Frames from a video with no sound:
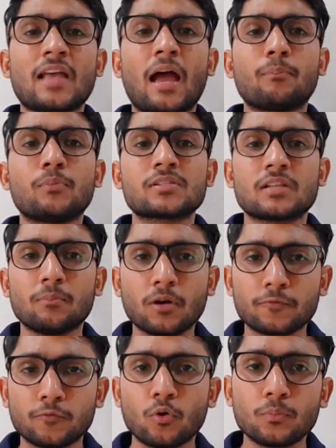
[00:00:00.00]
apples
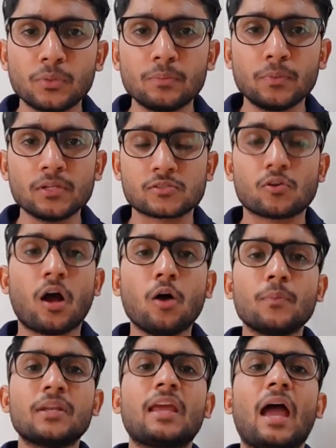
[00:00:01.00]
among 4 people. So how
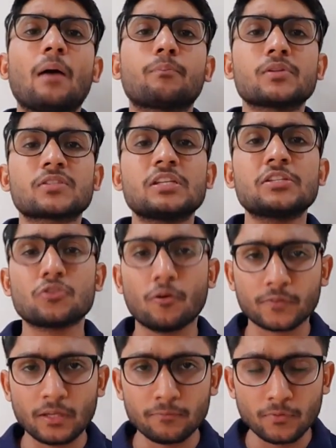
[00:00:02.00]
many apples each
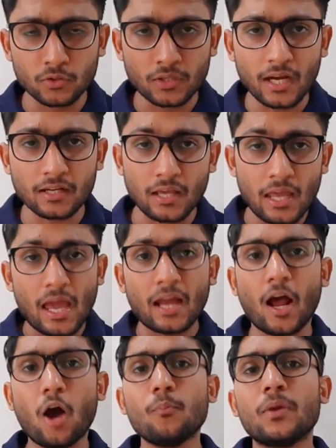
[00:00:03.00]
of them would get, and
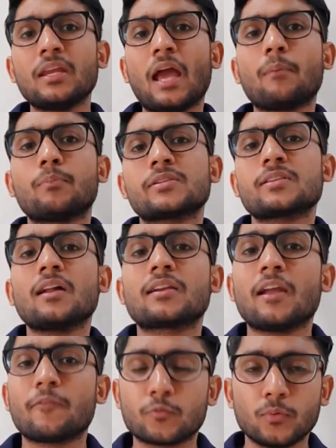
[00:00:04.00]
how many apples are
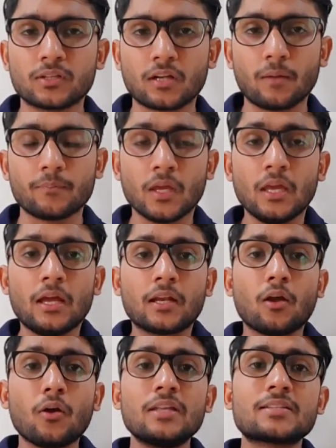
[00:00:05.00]
left with Ram?
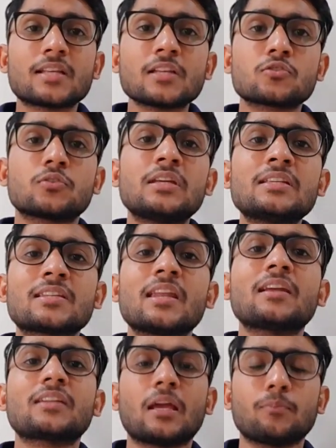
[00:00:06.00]
Now in such
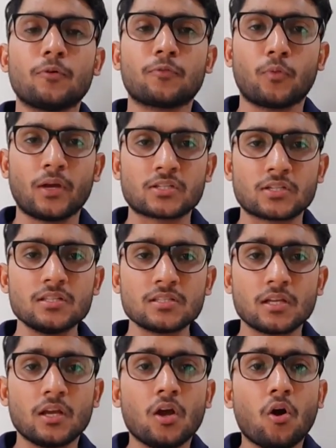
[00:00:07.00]
reasoning type of
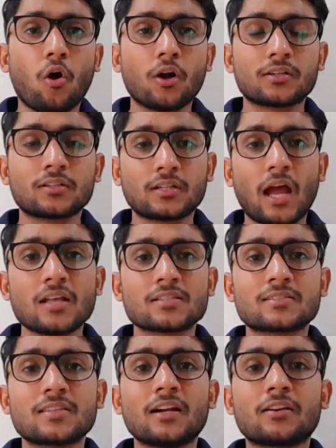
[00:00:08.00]
questions or
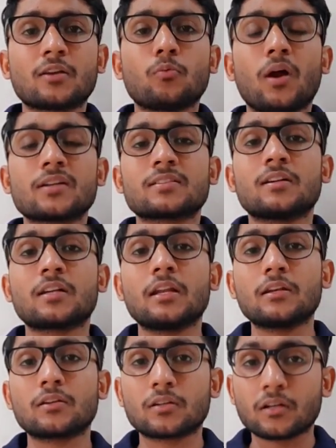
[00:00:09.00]
tasks that require
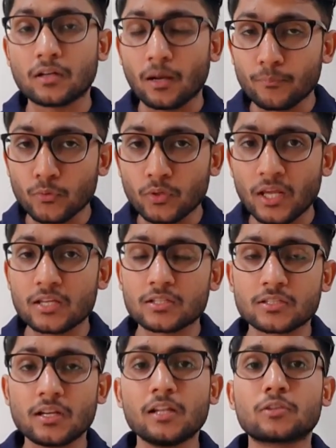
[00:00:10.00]
certain
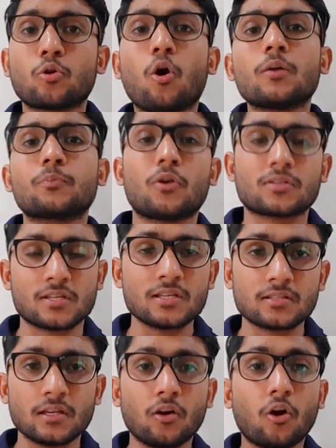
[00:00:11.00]
computational thought
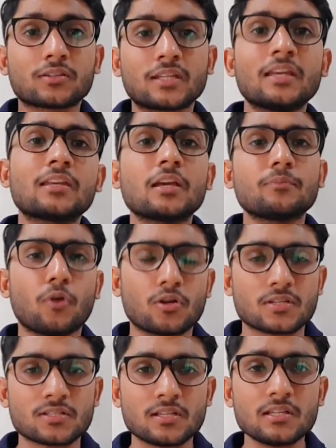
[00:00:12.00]
process or thinking
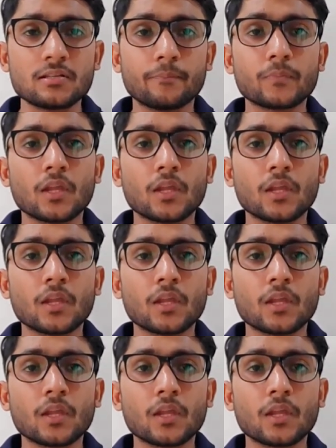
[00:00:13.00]
processes,